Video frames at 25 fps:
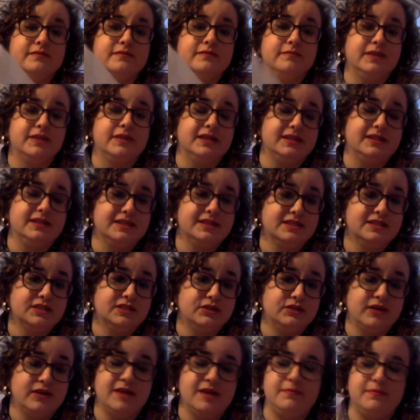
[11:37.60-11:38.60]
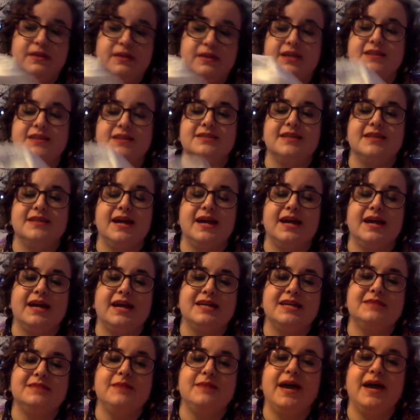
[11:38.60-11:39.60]
But this is great because that
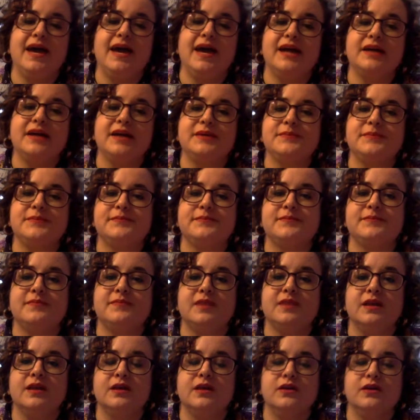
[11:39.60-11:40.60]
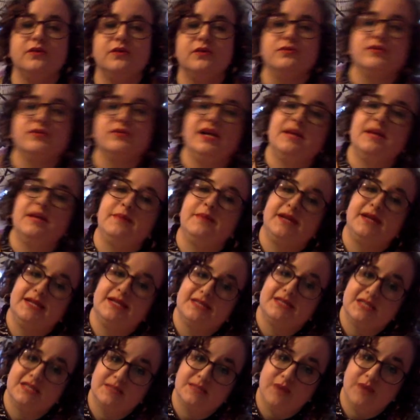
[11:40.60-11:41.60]
ice pack goes right up against
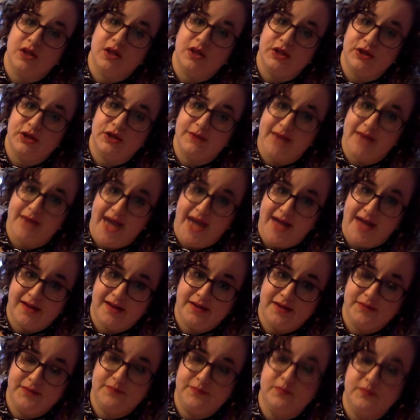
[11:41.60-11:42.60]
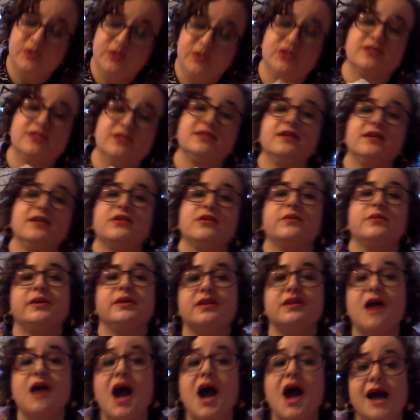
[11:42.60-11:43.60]
the small of your back, which is another one of
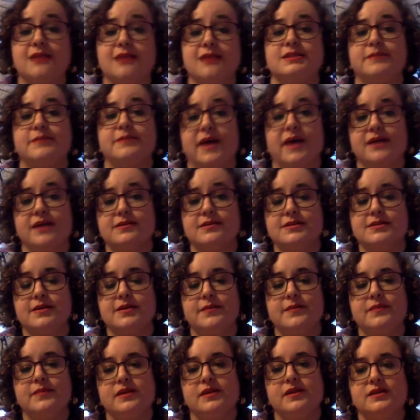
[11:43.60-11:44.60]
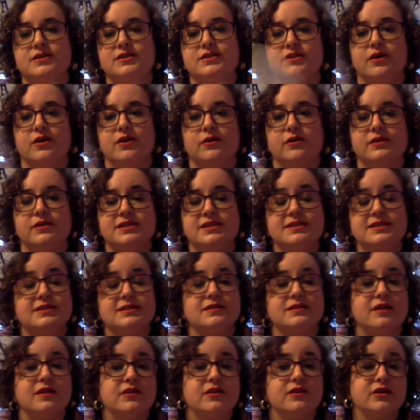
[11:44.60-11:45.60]
the hot spots. So this is
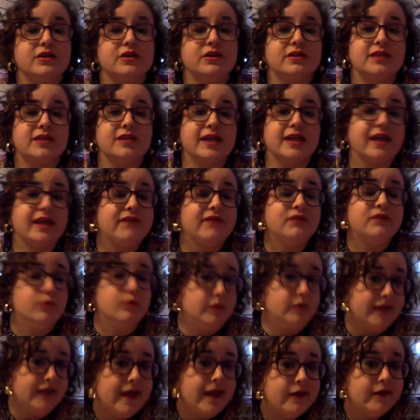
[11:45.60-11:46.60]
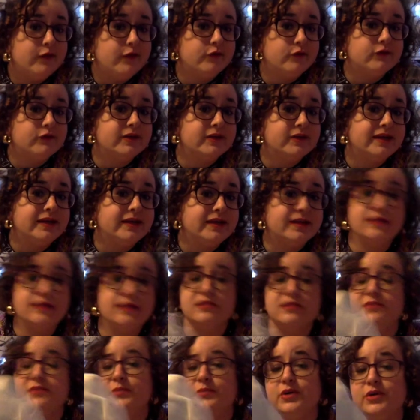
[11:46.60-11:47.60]
another good thing if you get overheated
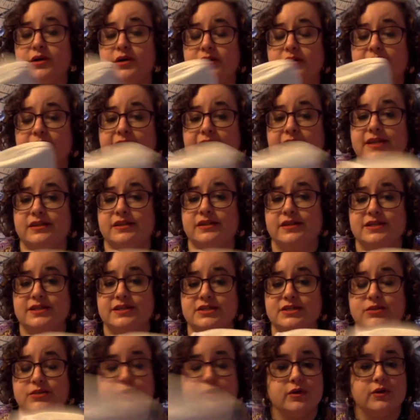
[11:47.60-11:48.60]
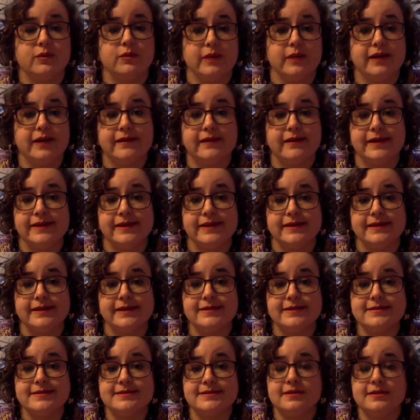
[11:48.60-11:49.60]
to put, and because you weren't wearing
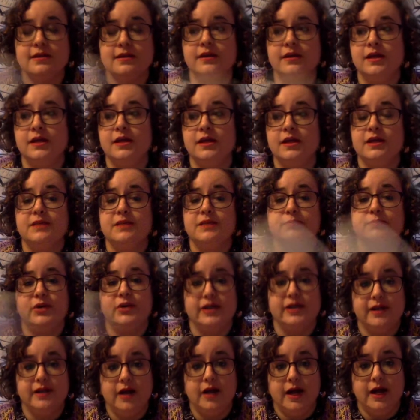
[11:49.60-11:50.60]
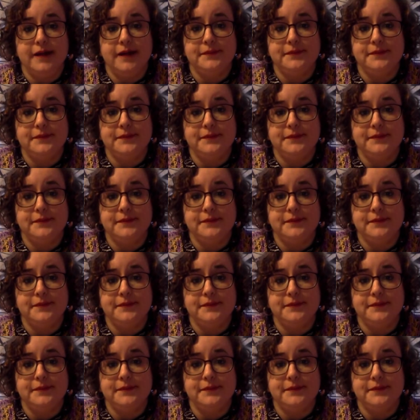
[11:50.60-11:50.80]
this, put it on.